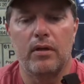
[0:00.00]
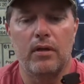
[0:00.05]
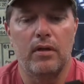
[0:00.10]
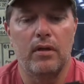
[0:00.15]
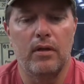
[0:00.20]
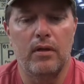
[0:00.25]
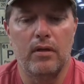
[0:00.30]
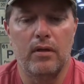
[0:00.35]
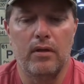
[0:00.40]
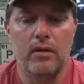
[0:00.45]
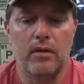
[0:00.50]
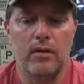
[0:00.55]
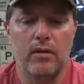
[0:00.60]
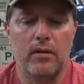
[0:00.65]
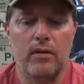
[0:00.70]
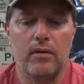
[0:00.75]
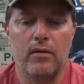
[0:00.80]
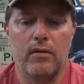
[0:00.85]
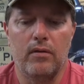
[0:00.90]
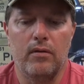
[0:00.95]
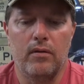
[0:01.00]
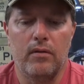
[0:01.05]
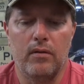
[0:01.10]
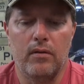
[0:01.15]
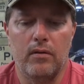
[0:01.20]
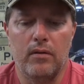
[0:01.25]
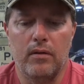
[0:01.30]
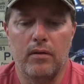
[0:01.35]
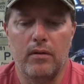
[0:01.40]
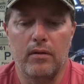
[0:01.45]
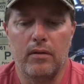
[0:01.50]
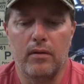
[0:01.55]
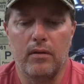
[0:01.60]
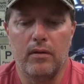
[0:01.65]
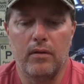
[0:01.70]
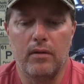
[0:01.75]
Nobody speaks.